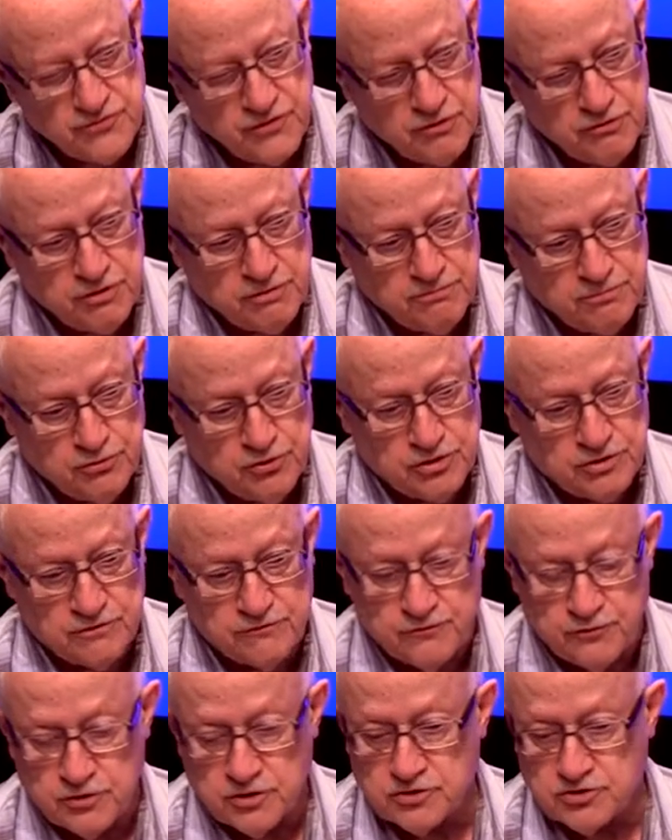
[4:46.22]
very important,
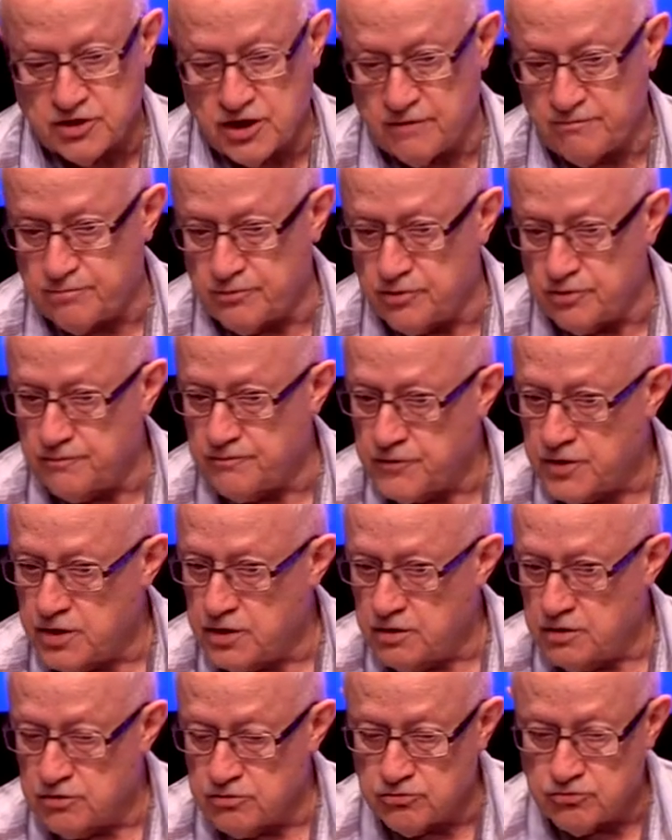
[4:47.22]
for example,
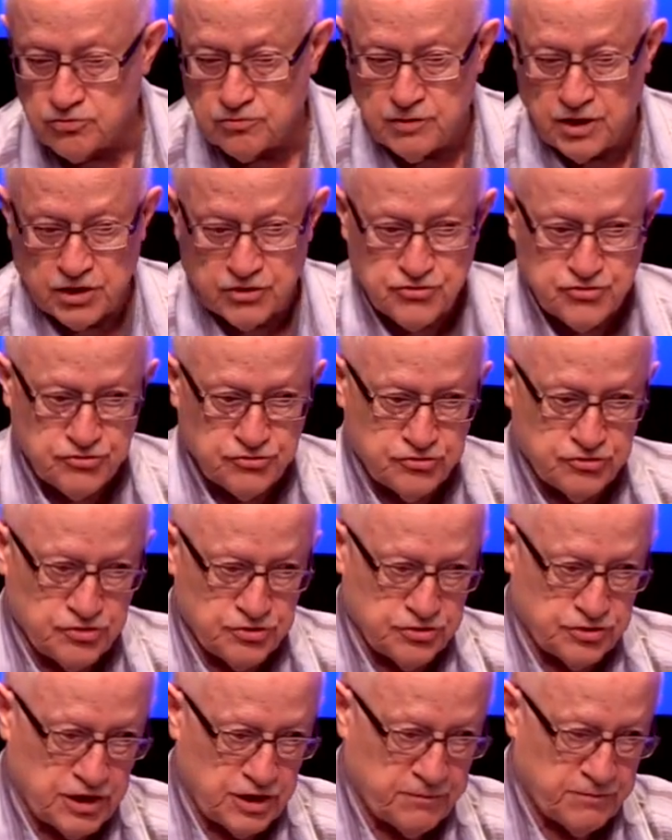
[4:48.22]
to make
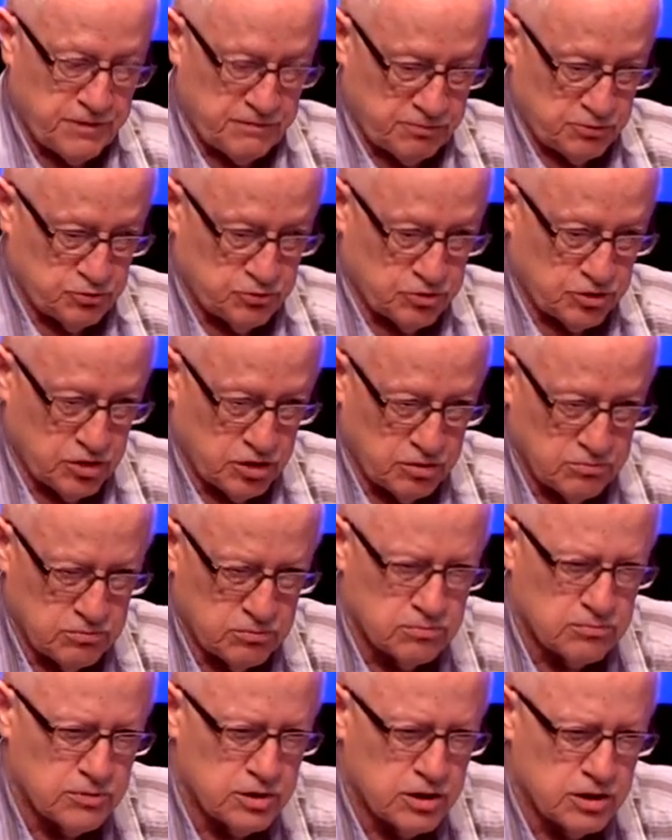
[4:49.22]
sure that people who
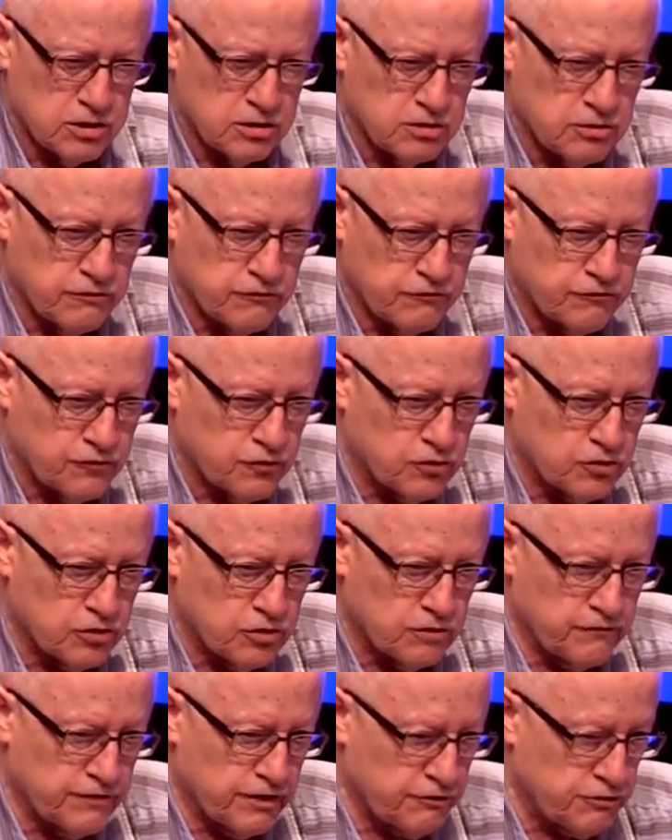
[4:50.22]
come
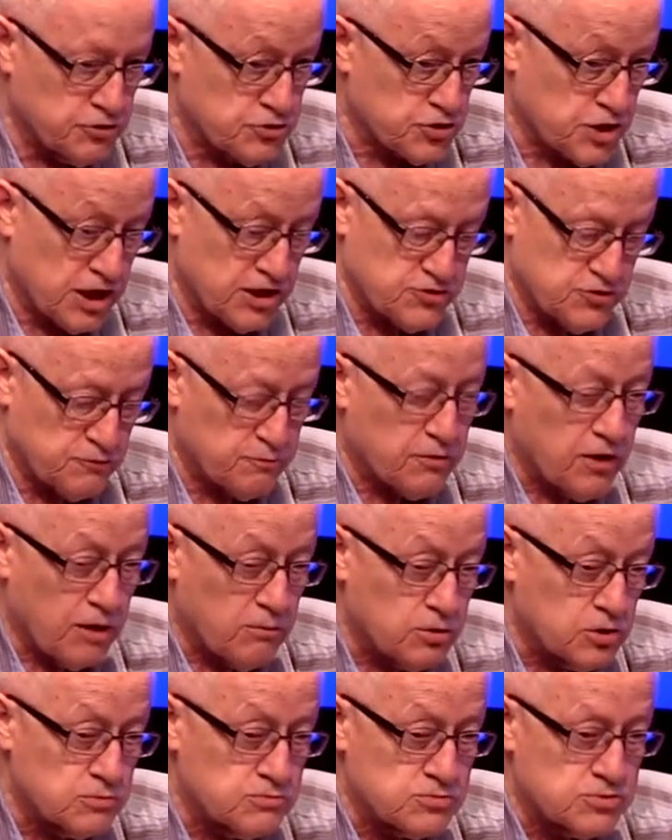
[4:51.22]
for various kinds of
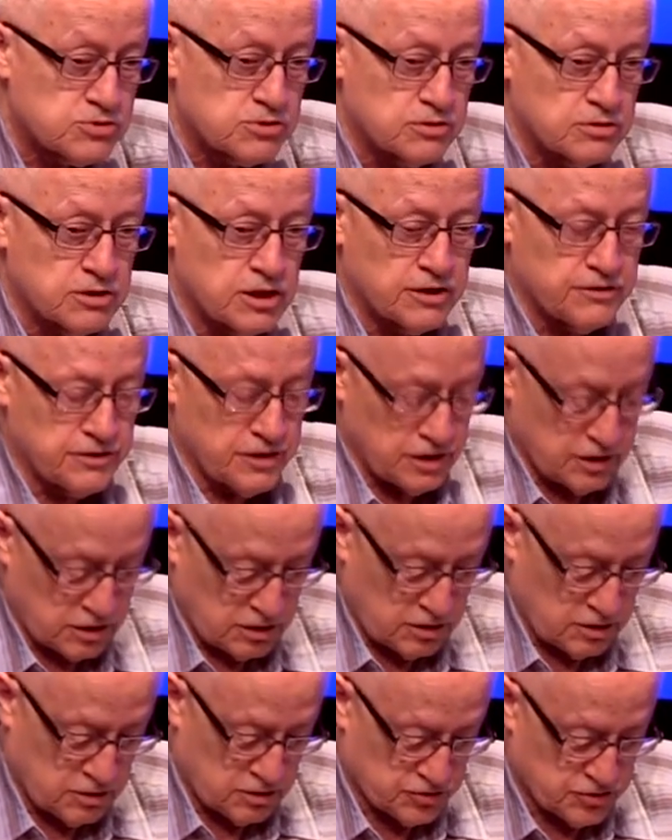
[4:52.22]
problems that
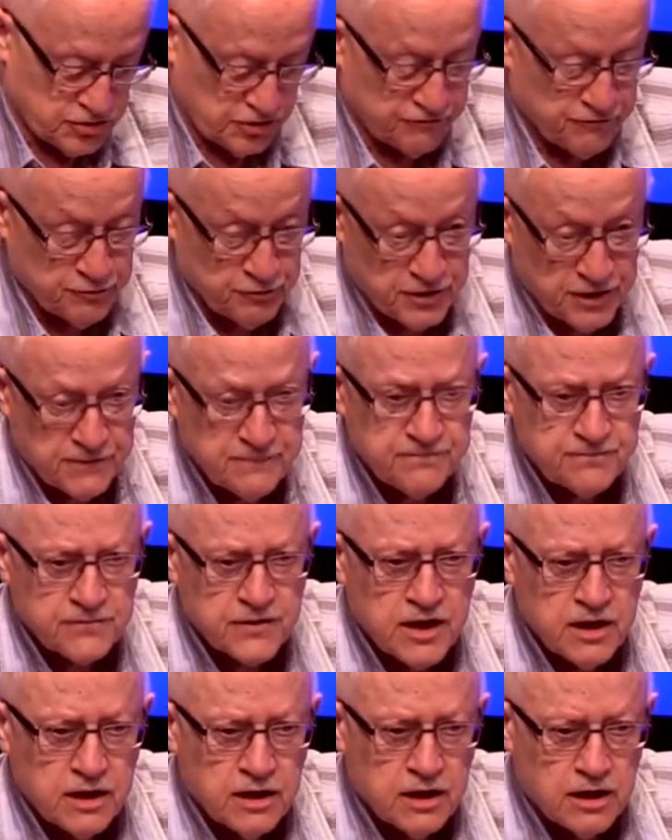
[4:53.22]
they are suffering
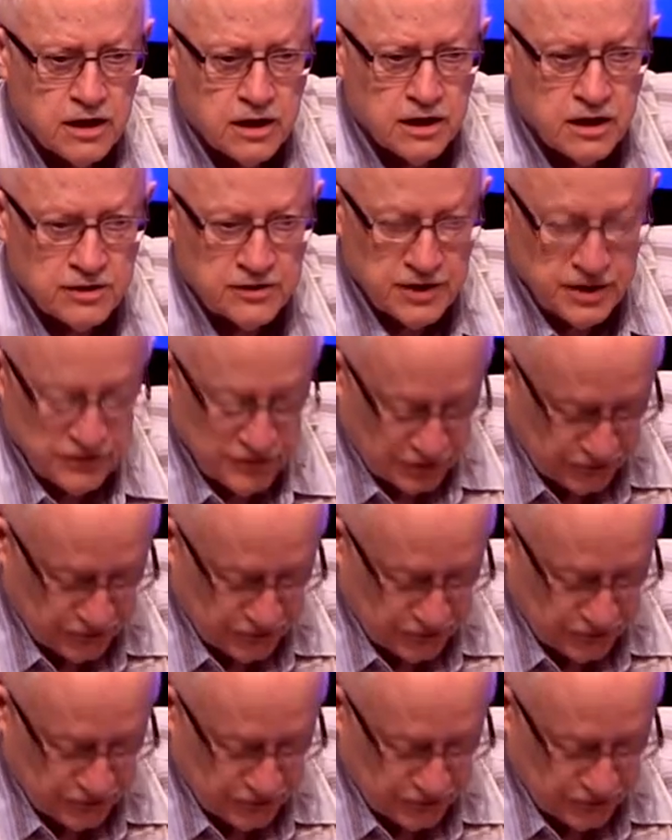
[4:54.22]
uh, and